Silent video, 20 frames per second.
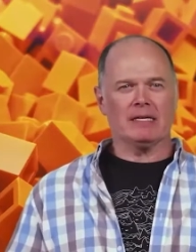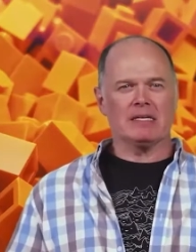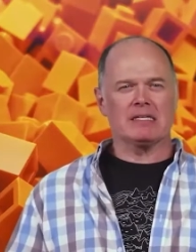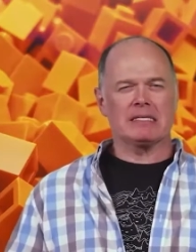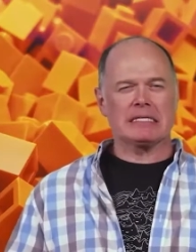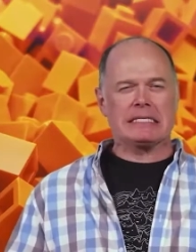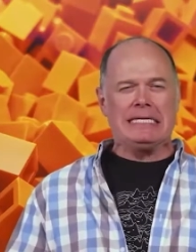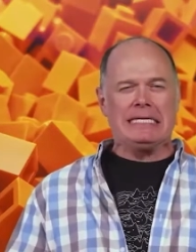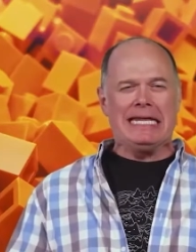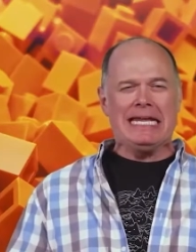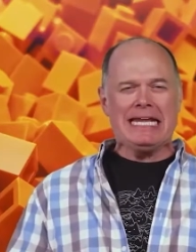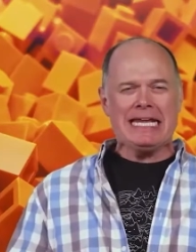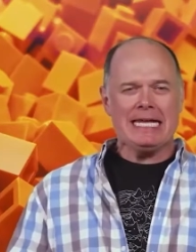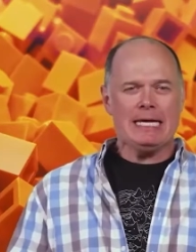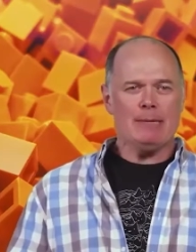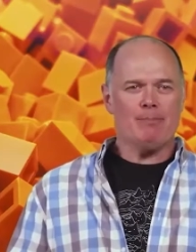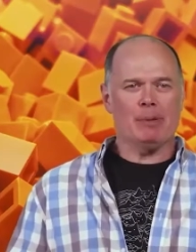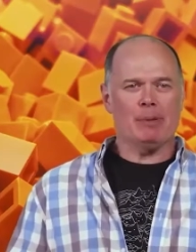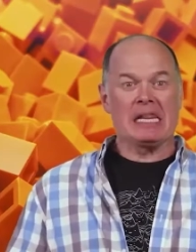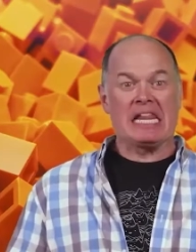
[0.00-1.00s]
a
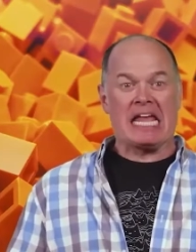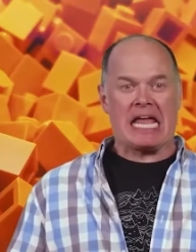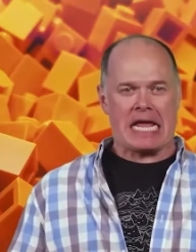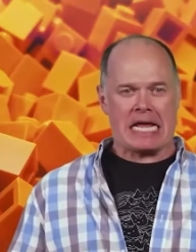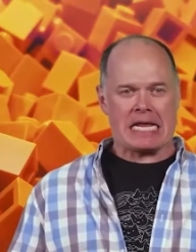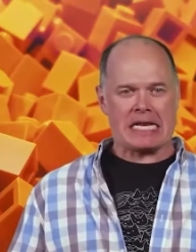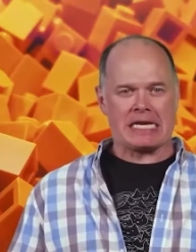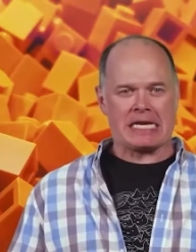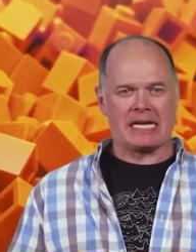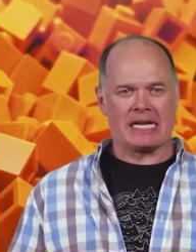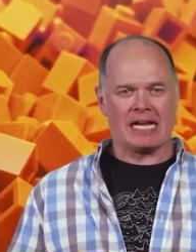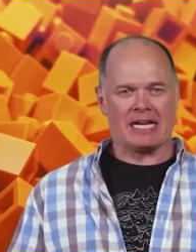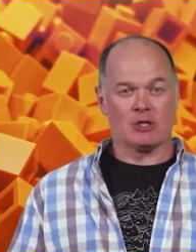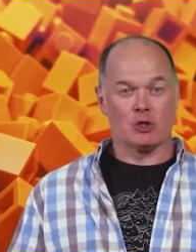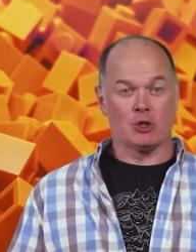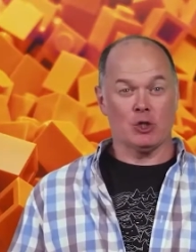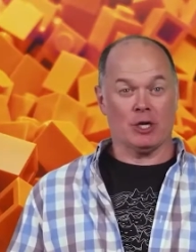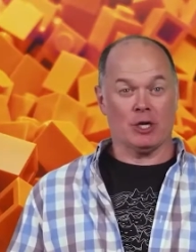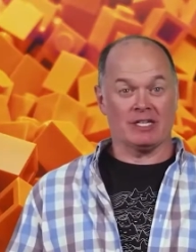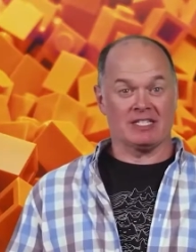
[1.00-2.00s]
sneaky plan
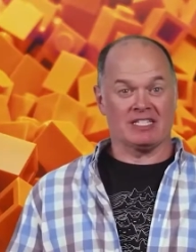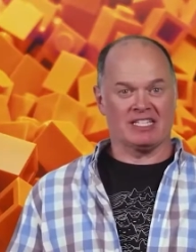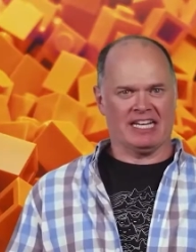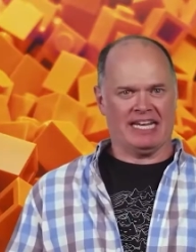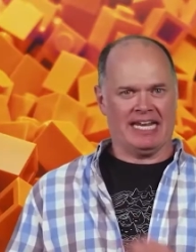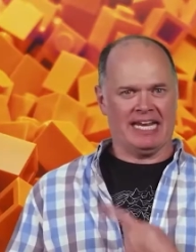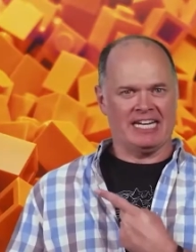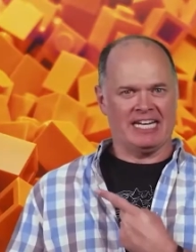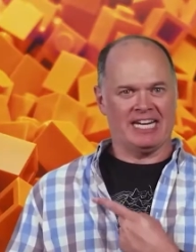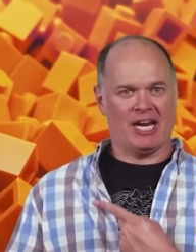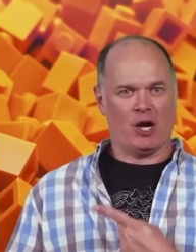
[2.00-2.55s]
and took it to King